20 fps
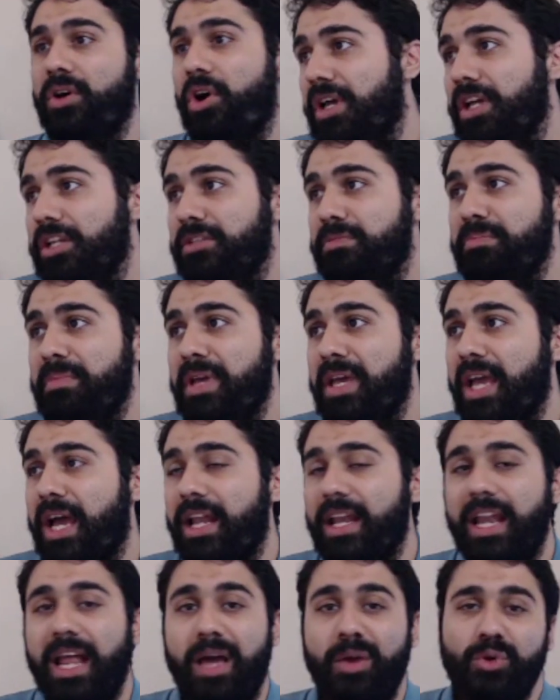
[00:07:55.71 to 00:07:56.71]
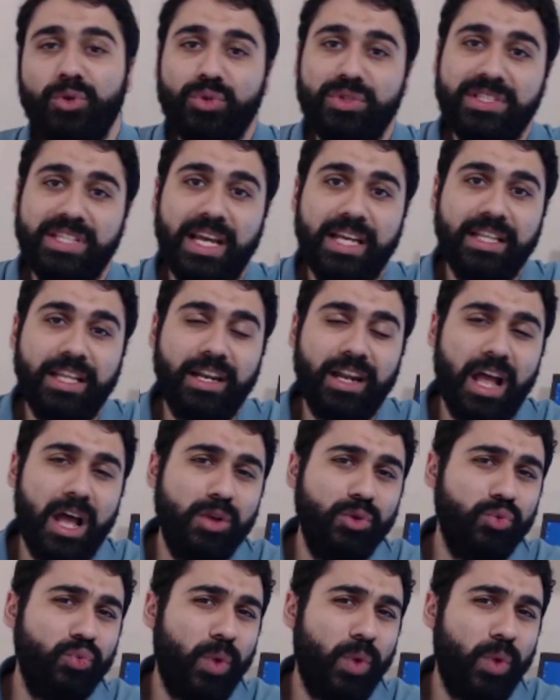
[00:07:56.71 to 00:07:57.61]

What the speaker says: It may allow you to send around